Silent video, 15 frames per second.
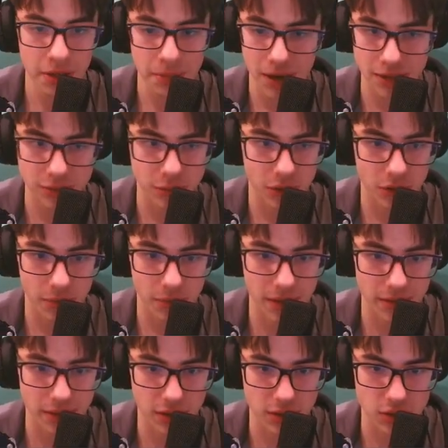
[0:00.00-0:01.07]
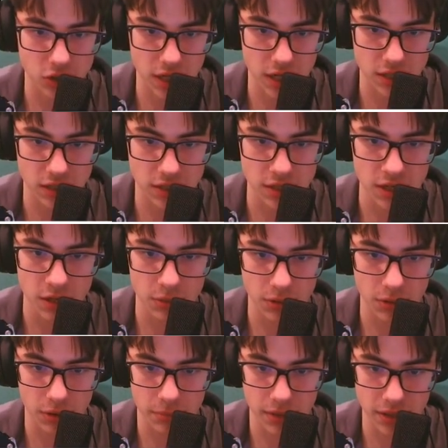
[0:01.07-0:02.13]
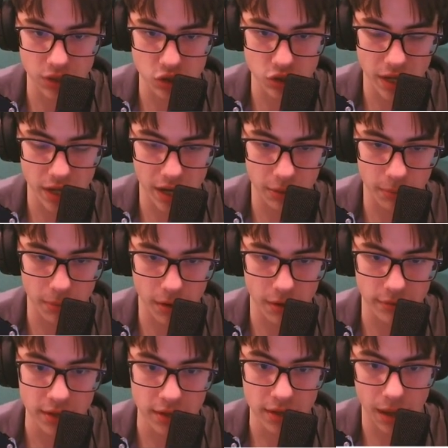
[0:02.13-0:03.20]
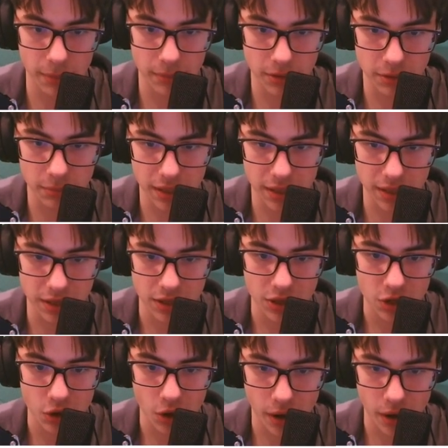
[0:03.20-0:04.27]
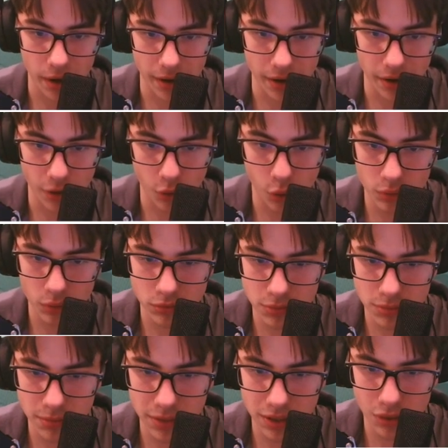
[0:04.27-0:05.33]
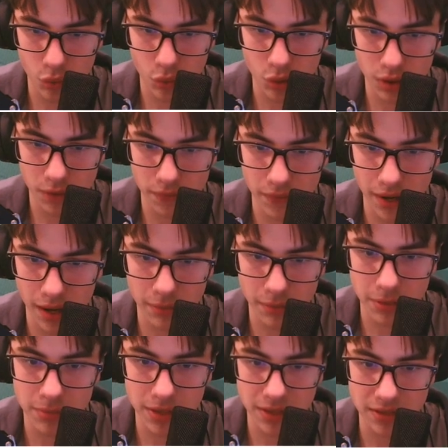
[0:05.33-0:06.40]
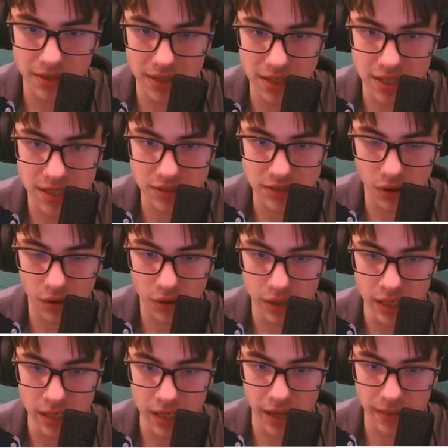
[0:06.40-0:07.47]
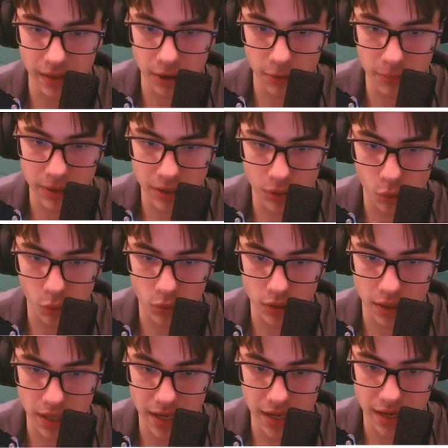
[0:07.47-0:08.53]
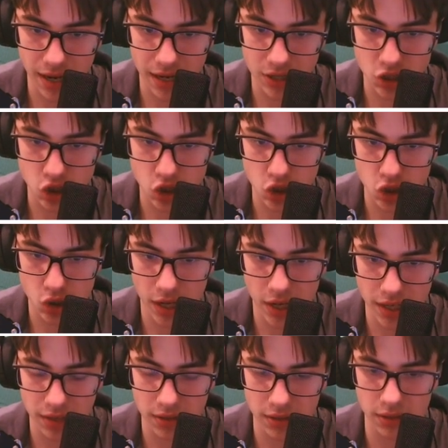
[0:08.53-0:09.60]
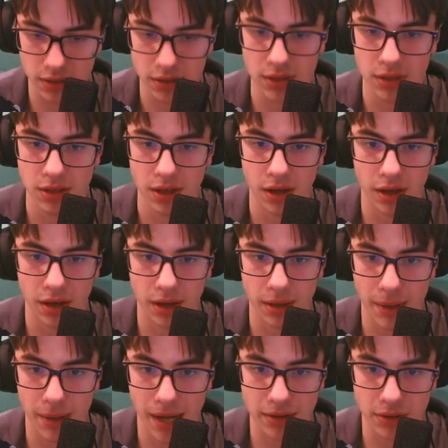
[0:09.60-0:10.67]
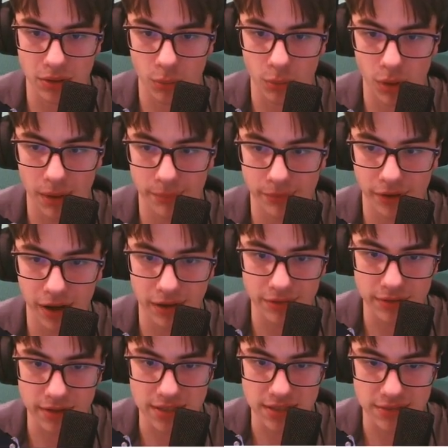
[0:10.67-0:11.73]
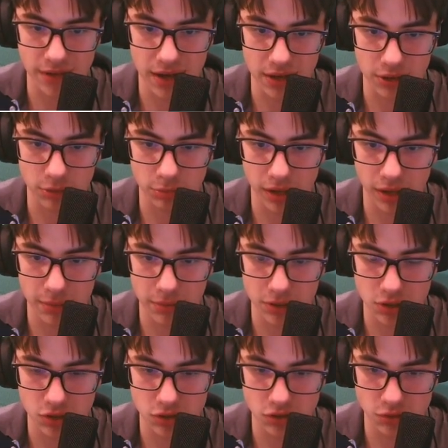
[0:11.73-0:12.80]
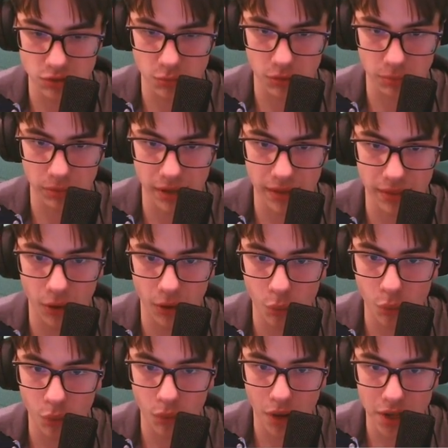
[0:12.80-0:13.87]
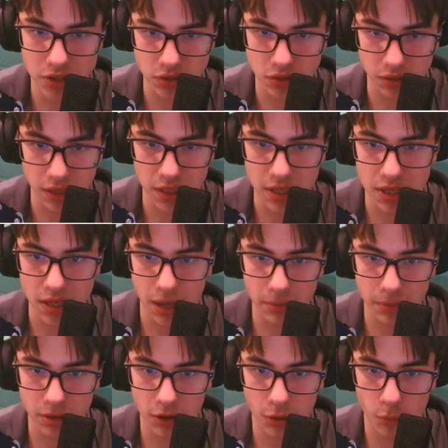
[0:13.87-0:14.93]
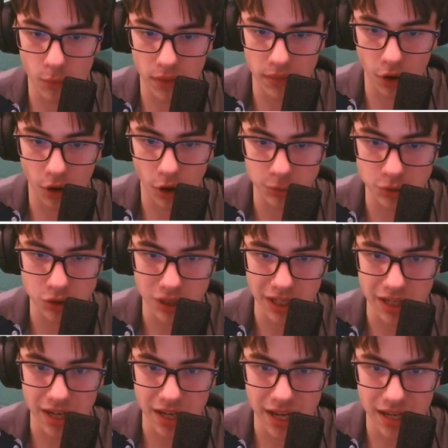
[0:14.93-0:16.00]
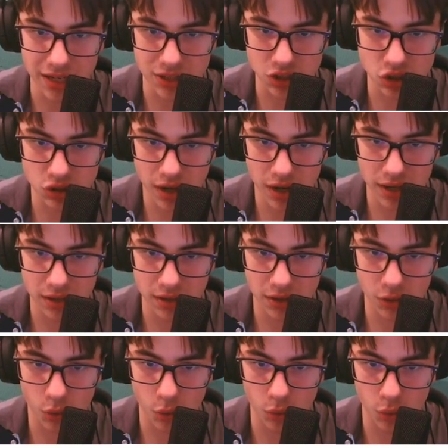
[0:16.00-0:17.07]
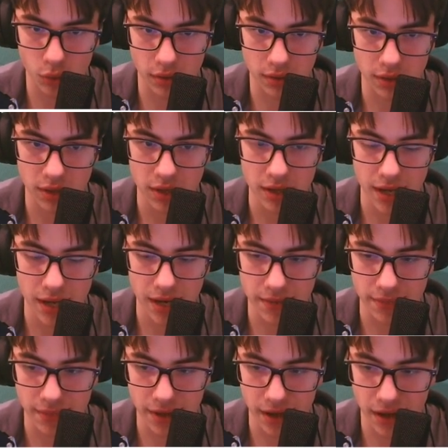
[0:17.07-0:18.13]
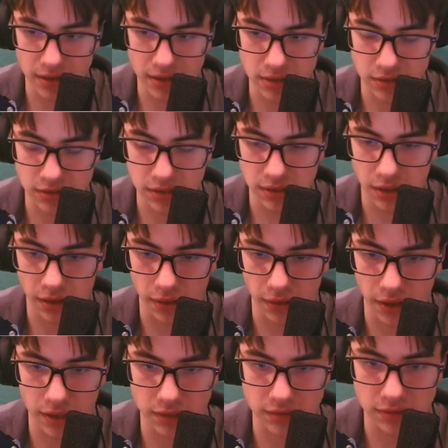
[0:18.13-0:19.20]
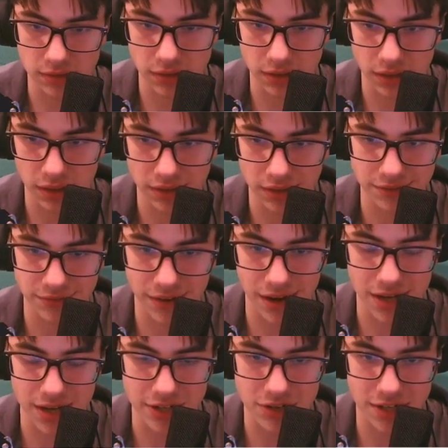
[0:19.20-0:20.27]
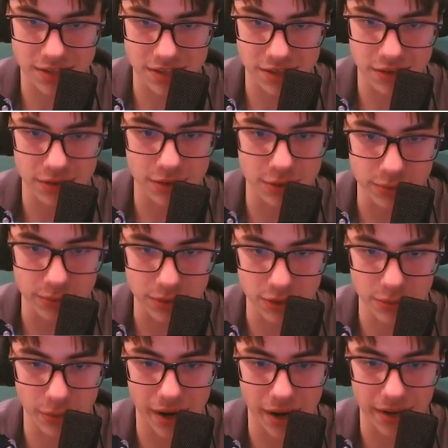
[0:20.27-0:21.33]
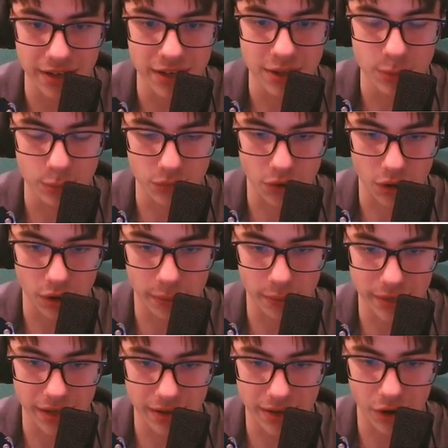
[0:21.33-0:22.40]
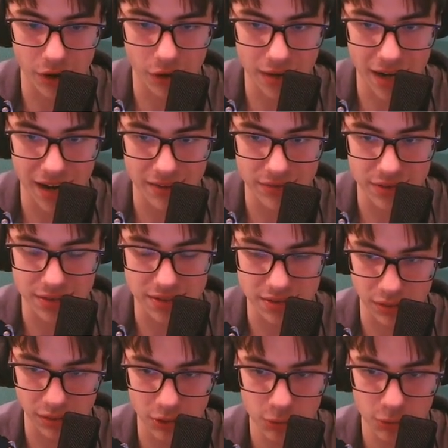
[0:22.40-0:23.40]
Might as well go and make the early changes. We're going to bring Jakob off. I'm going to bring do we bring Horgan on there? I'm going to bring Denise on, and then I'll bring Horgan in at striker. I don't know why. Pfeiffer is a very good player, but he just doesn't want to play that. Or actually, I'm going to go with Hobbs in at striker, Horgan in there. I didn't see that there. It's a very interesting new UI we've got going in on. Everything's a little